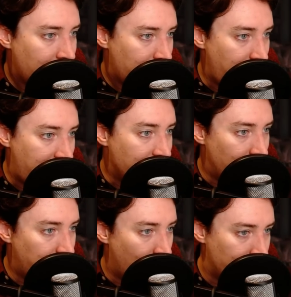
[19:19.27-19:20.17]
Me and
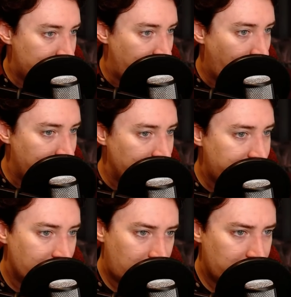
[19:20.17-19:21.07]
one or two others, to
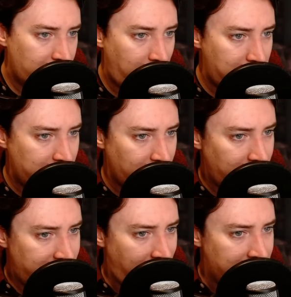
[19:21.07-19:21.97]
look at the papers on his
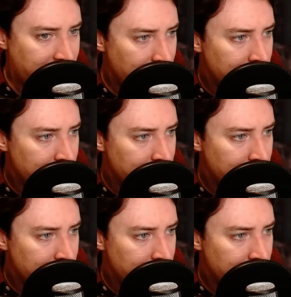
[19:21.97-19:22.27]
desk.